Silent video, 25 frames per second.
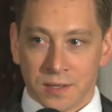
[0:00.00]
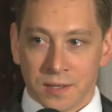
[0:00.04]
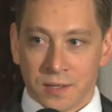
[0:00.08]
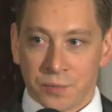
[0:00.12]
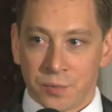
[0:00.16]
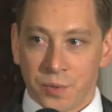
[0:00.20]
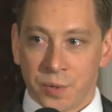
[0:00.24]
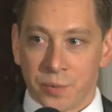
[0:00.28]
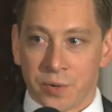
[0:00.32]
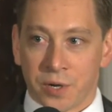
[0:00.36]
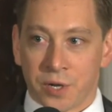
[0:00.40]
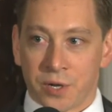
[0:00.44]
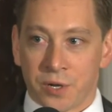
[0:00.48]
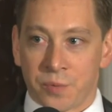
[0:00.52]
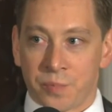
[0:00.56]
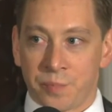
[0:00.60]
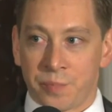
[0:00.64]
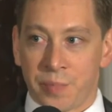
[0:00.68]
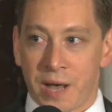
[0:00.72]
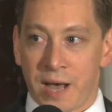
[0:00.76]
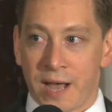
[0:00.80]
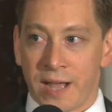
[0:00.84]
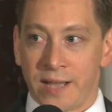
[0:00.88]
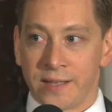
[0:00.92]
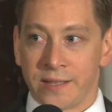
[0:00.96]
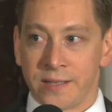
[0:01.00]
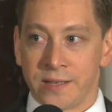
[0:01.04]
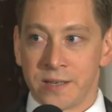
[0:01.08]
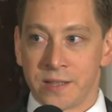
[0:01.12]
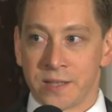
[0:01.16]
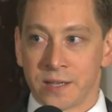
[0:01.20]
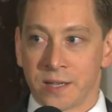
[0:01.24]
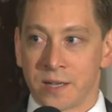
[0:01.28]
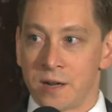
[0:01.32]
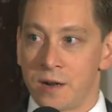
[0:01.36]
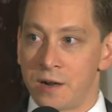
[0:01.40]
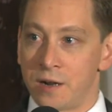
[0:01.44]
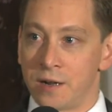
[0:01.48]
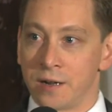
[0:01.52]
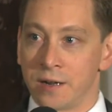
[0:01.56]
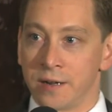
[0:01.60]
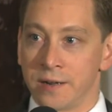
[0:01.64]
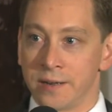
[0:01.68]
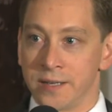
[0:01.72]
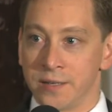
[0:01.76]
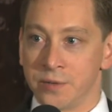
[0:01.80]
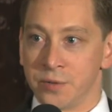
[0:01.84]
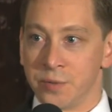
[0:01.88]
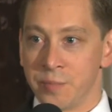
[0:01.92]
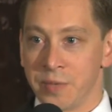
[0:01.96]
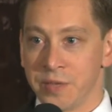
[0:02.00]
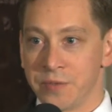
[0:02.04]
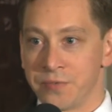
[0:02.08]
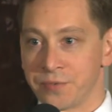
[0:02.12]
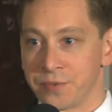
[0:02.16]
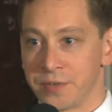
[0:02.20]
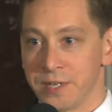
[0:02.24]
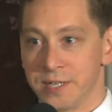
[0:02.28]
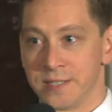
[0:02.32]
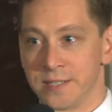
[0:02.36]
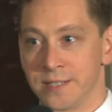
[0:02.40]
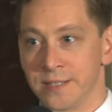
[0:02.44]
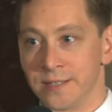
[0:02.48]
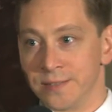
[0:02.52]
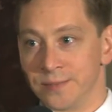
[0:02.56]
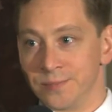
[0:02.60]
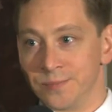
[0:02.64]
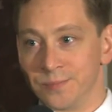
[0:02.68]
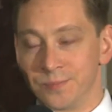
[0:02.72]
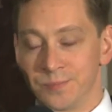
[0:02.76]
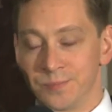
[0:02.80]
We would all pile into the car and it would be freezing.